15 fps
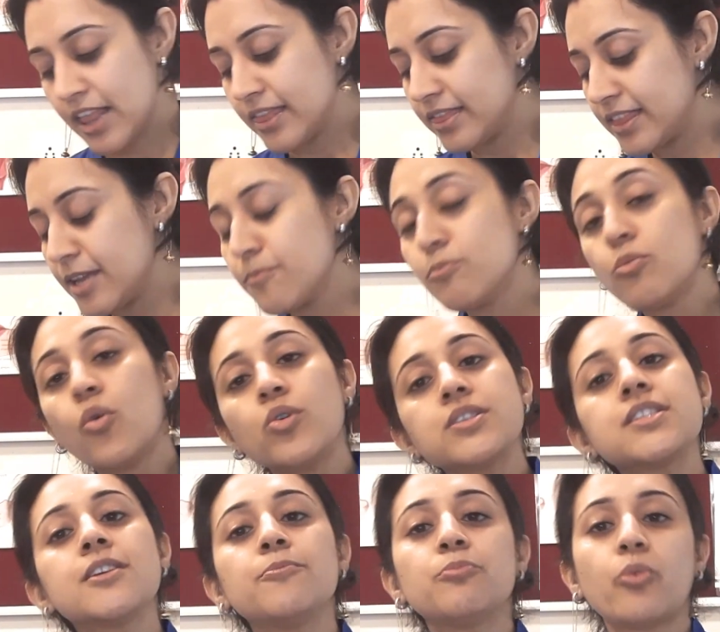The
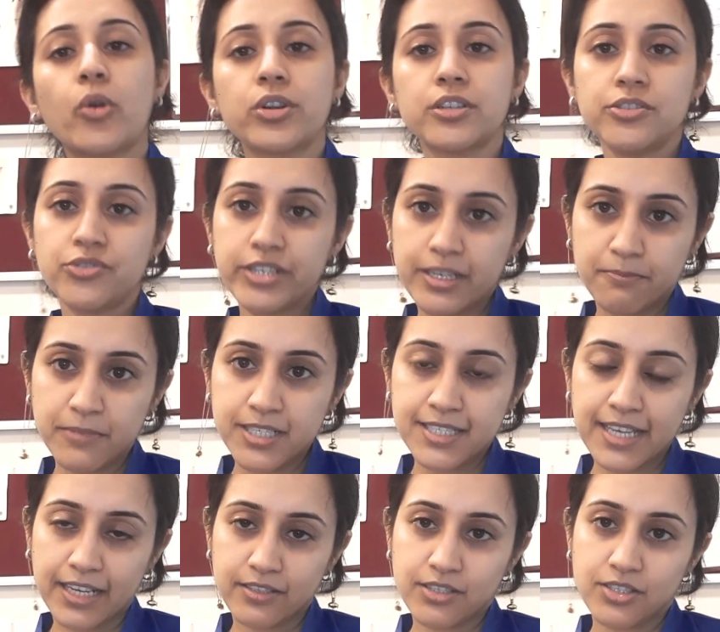most important treatment
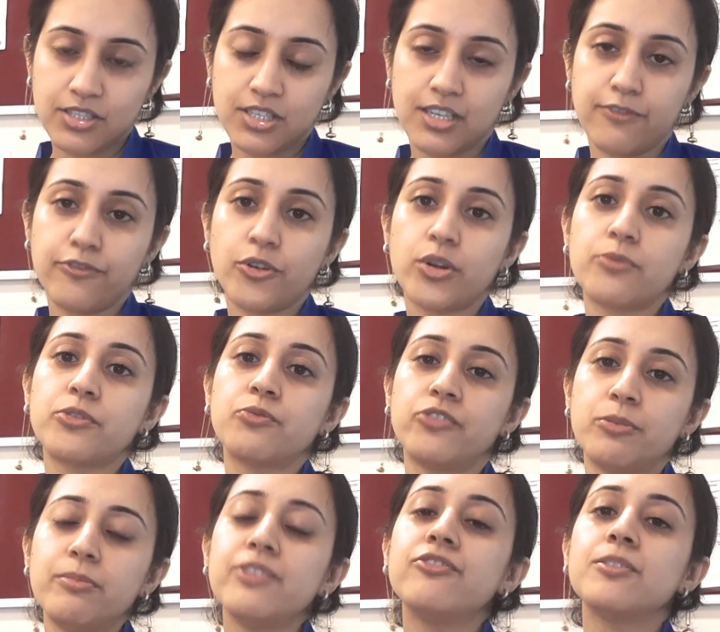strategy for
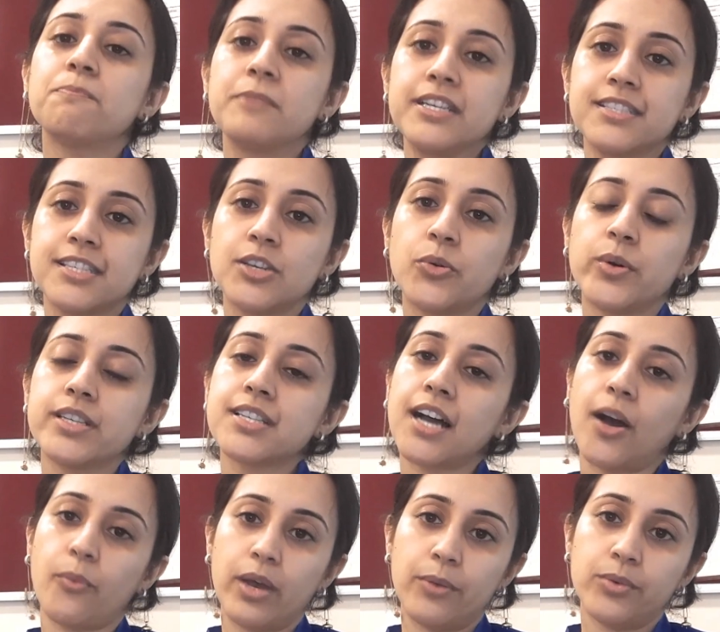women with PCOS,
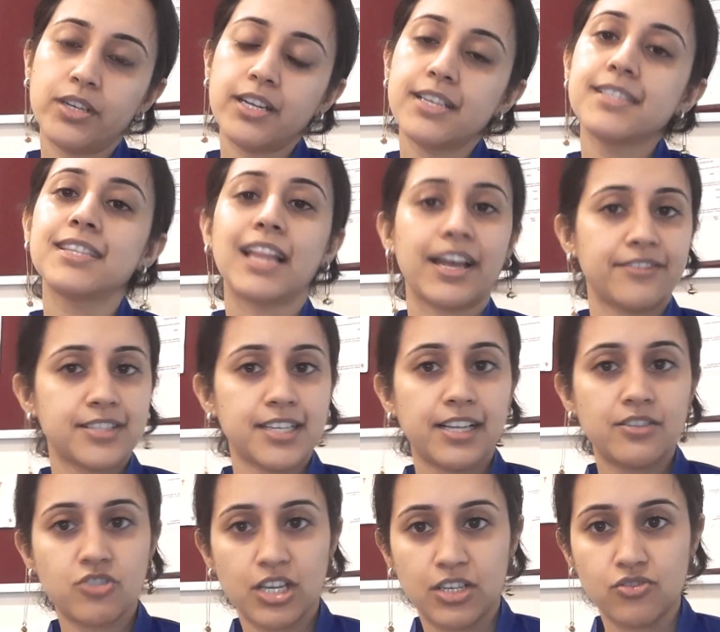however, is
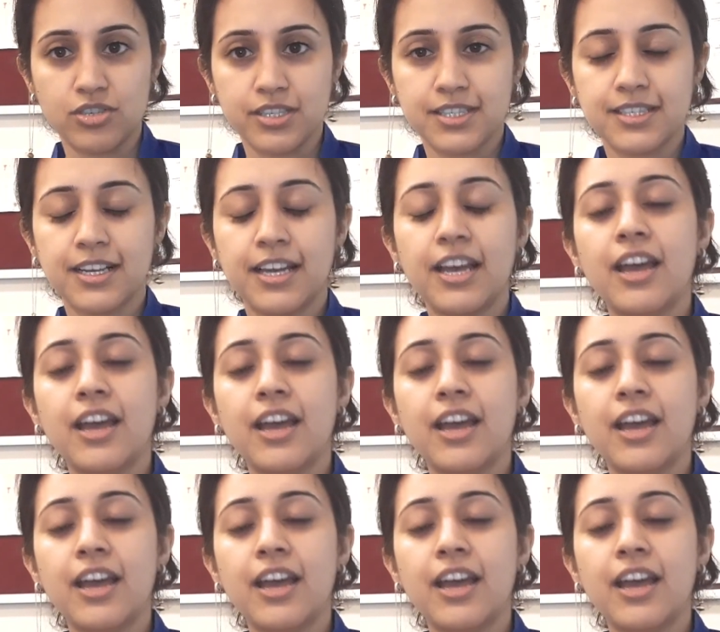lifestyle changes.